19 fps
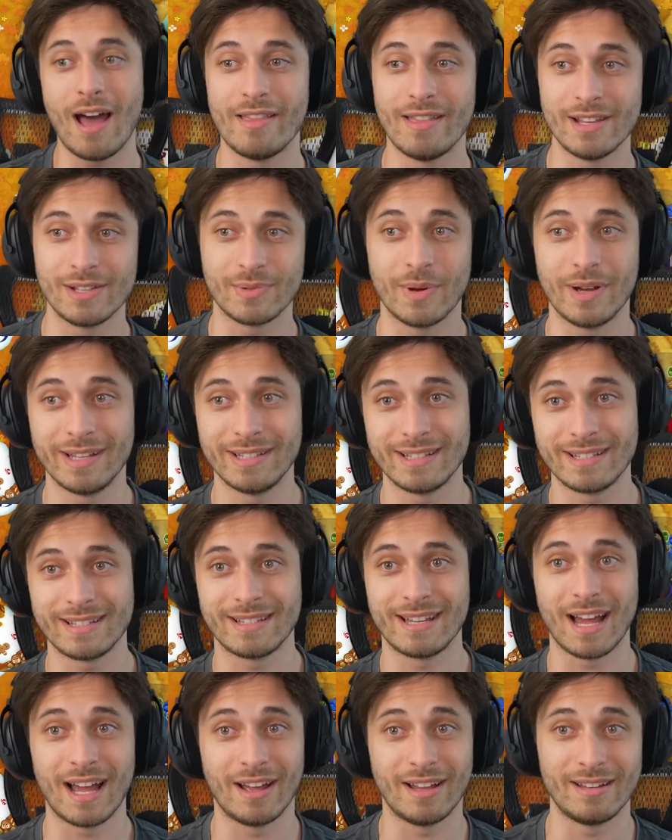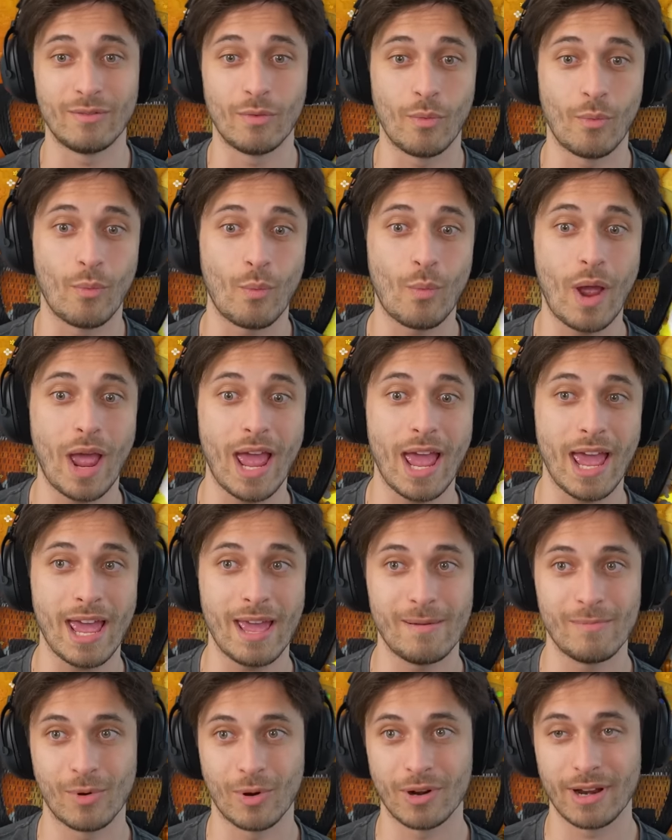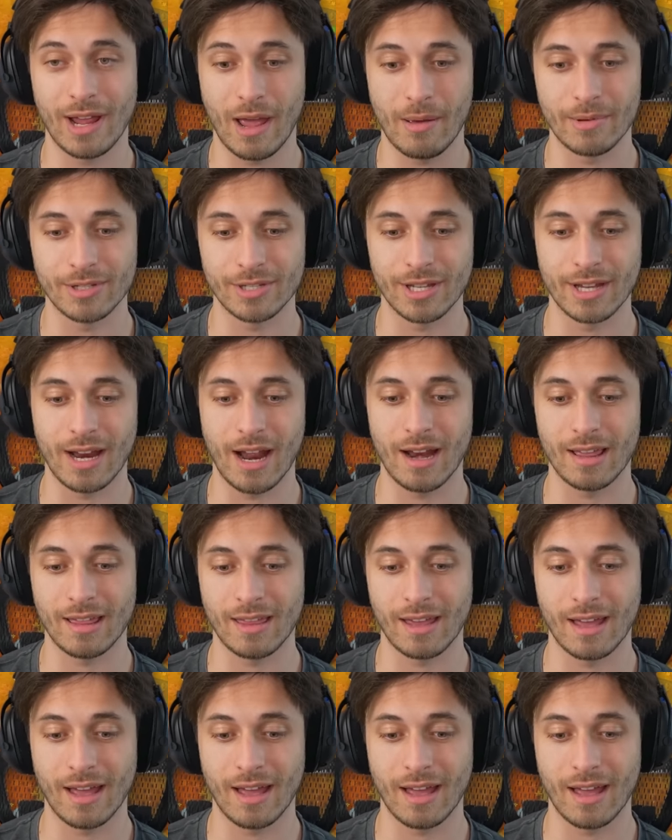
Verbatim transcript: this one's done way more damage than anything